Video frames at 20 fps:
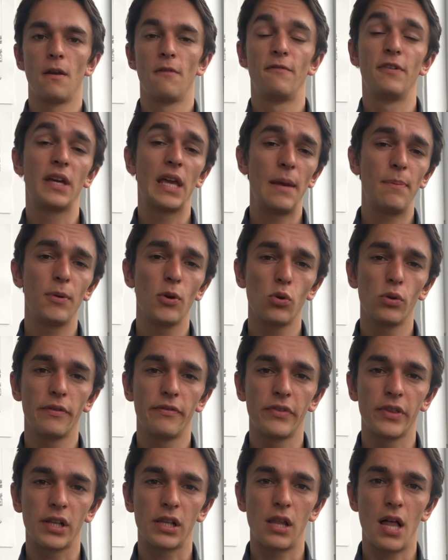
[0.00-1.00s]
for keeping all
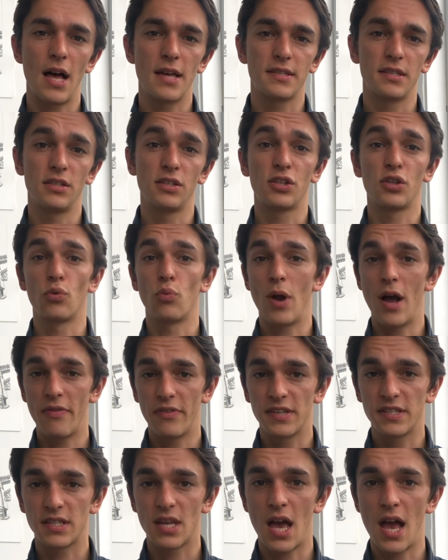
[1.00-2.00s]
of the classes throughout
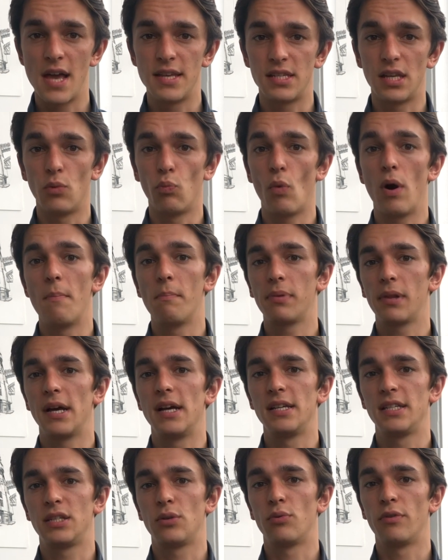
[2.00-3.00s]
the site in one
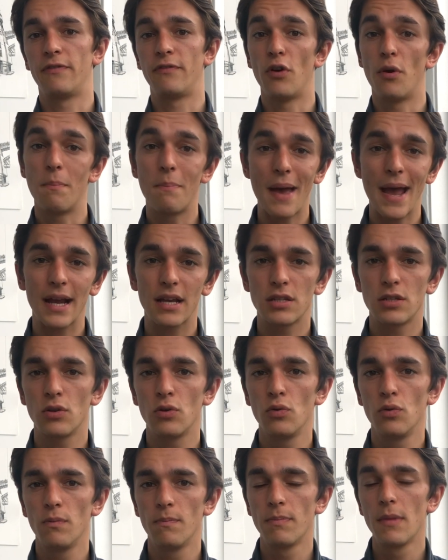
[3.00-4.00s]
place to refer back
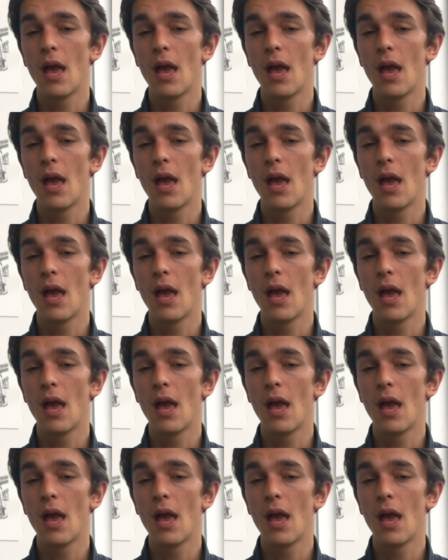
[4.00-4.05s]
to,